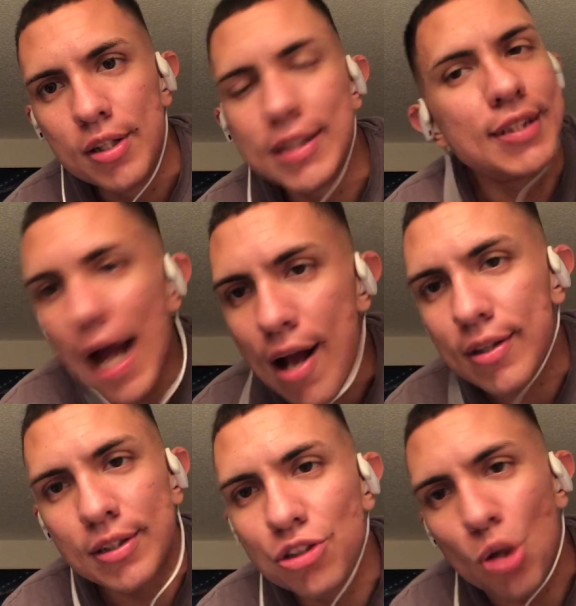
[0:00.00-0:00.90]
The
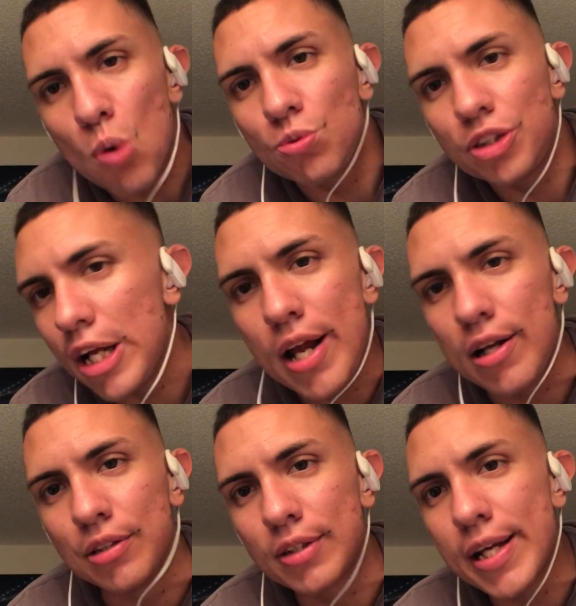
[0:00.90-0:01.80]
tactics don't
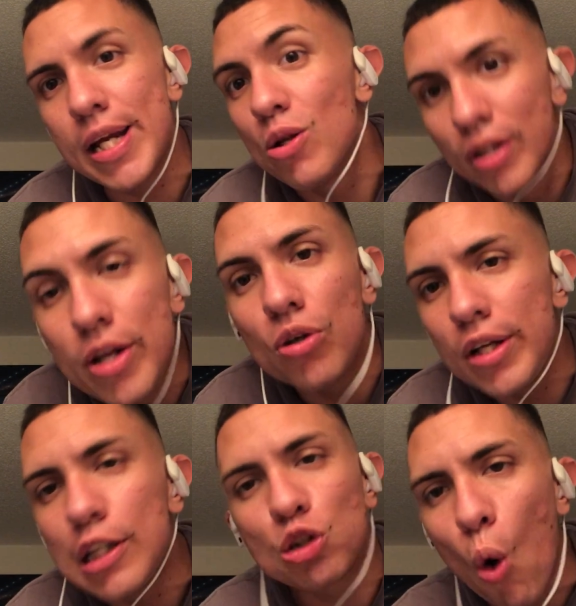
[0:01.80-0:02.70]
change. Like it
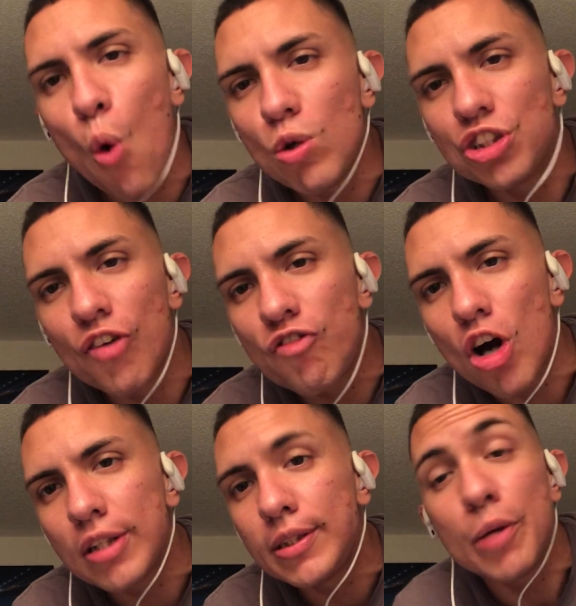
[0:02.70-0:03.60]
literally is always the
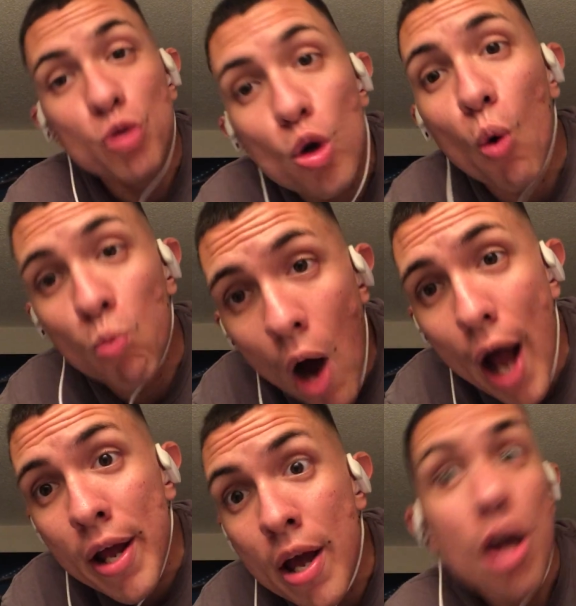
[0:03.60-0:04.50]
fucking same. You know
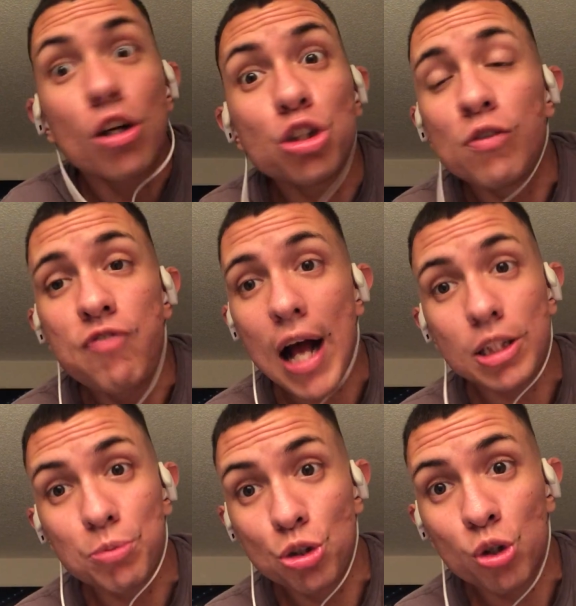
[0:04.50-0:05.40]
why? Because the
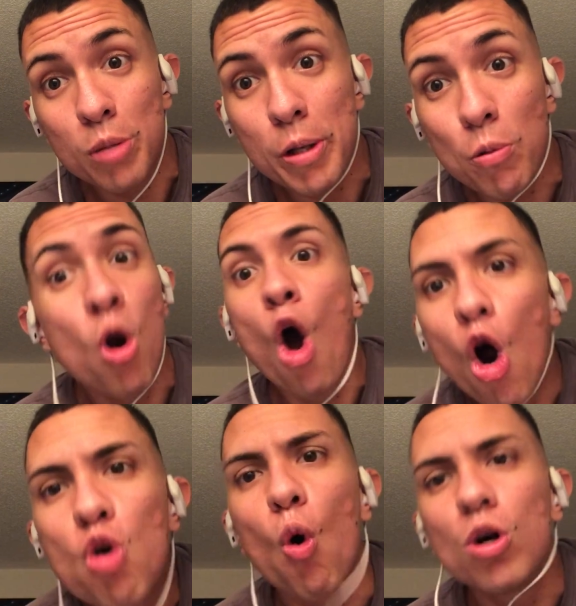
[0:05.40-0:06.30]
vast majority of people
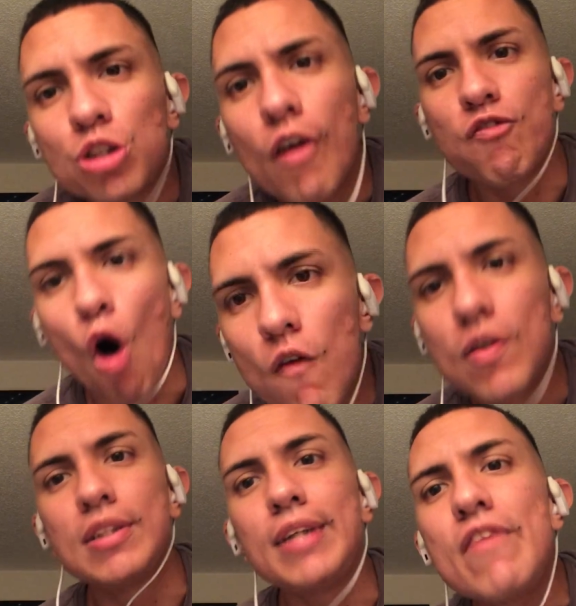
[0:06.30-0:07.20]
are going to fall
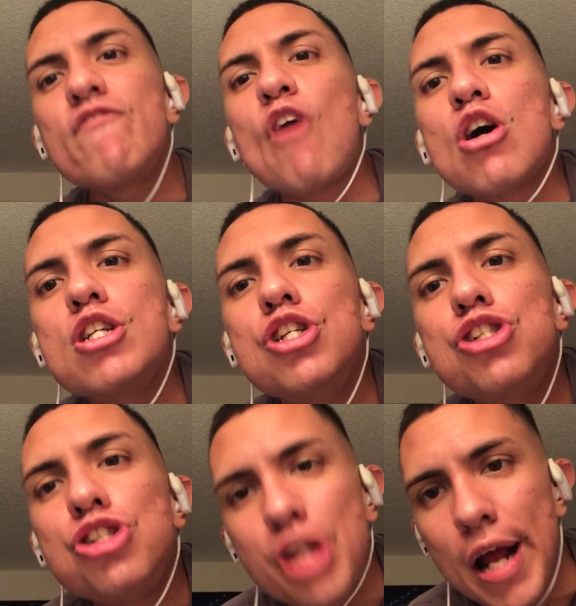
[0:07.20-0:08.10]
for the same fucking
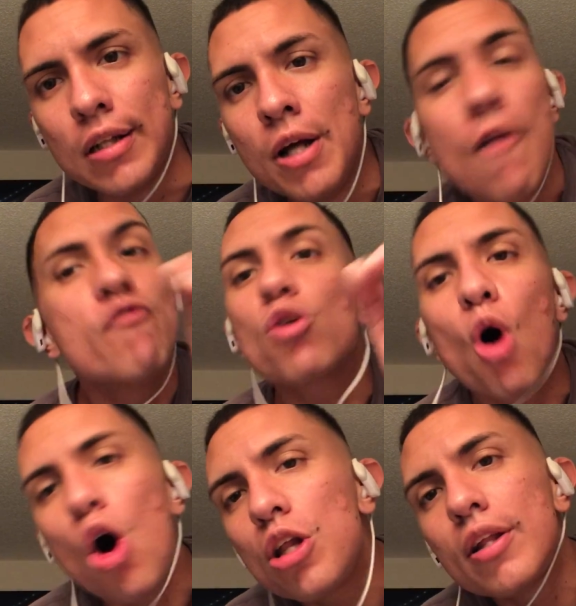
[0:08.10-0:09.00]
shit. For
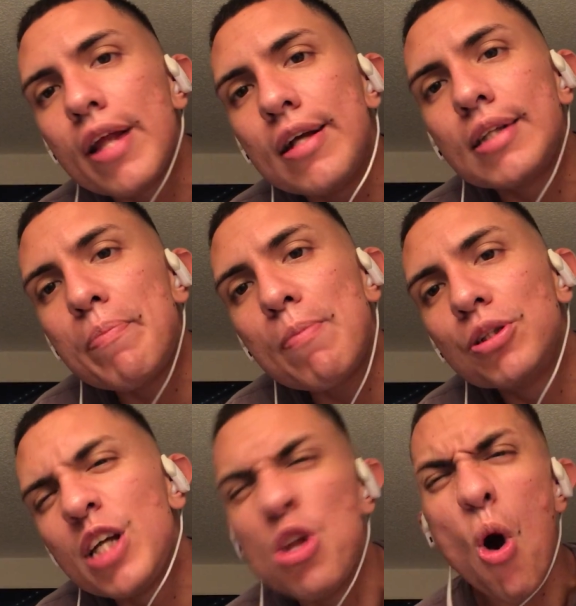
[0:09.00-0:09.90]
all the things that
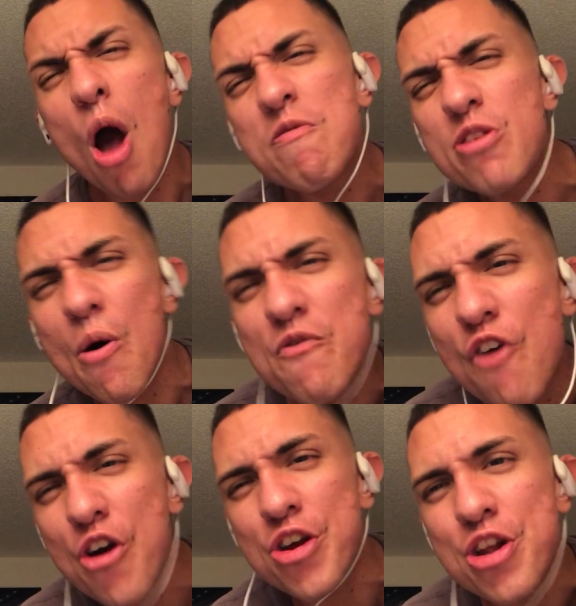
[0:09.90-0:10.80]
people say, "Do it's so
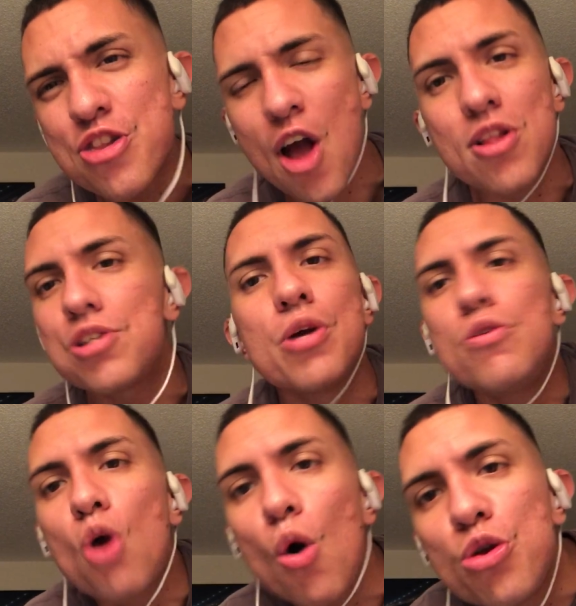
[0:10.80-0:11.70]
fucking intelligent.
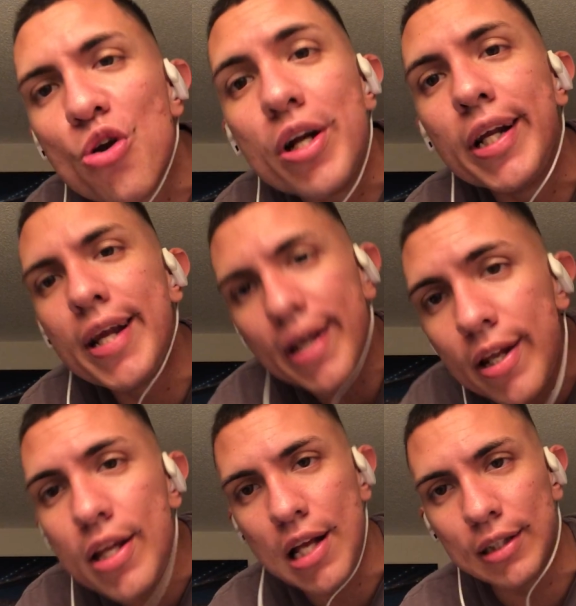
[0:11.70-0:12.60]
No, you're an
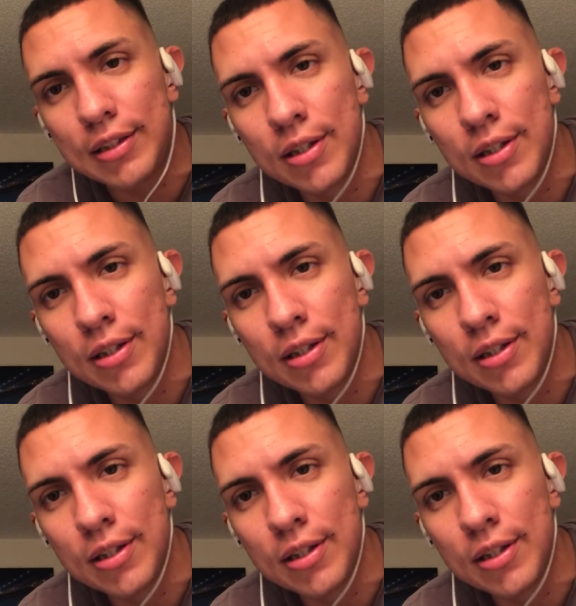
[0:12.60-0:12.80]
idiot.